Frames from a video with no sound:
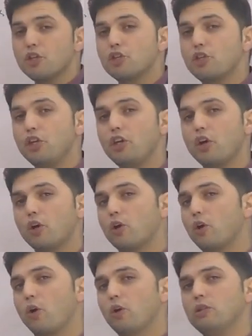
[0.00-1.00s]
They are
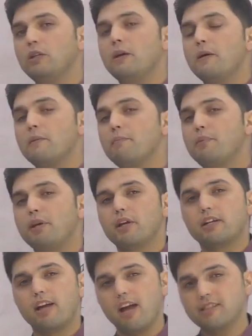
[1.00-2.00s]
called
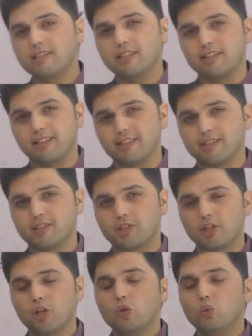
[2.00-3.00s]
pure
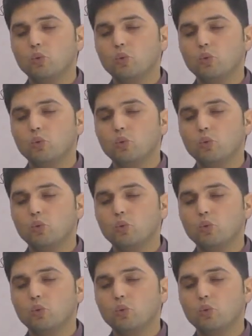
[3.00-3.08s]
consonants.